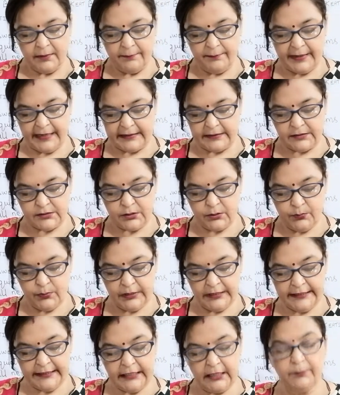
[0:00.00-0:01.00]
But
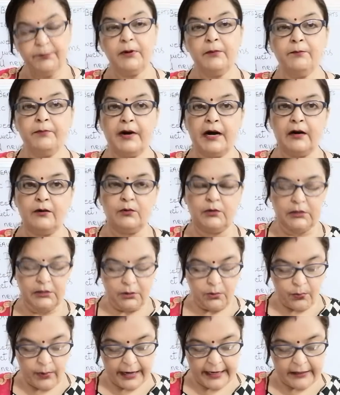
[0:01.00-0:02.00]
will keep a bower
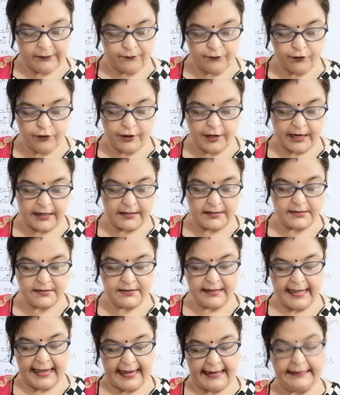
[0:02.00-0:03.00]
quiet for us
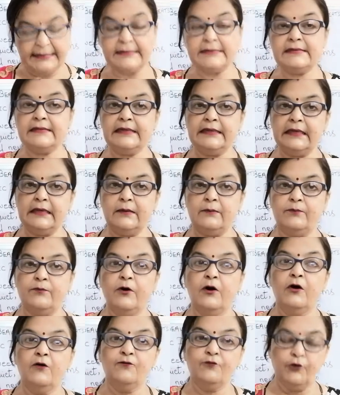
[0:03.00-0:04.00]
and asleep,
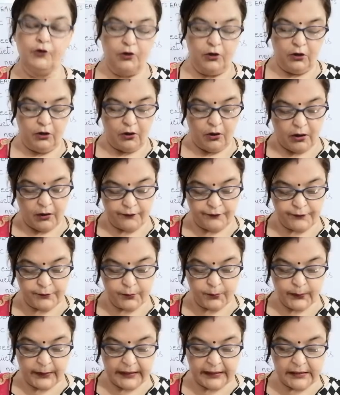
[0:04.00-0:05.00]
full of
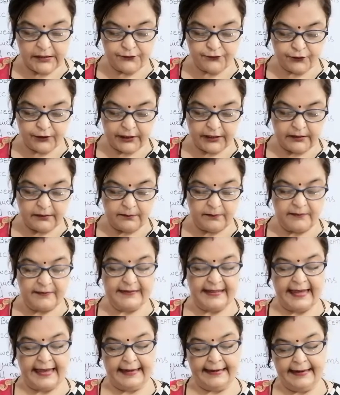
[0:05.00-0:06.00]
sweet
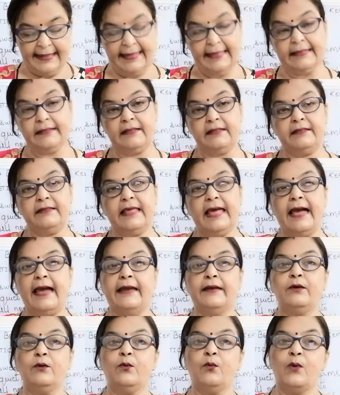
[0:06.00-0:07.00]
dreams and health
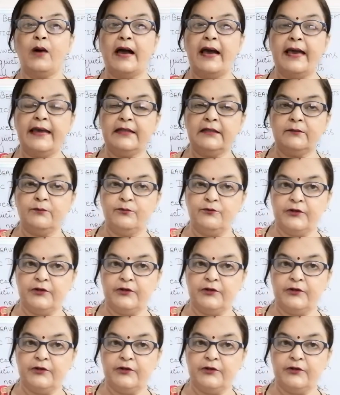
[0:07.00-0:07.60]
and quiet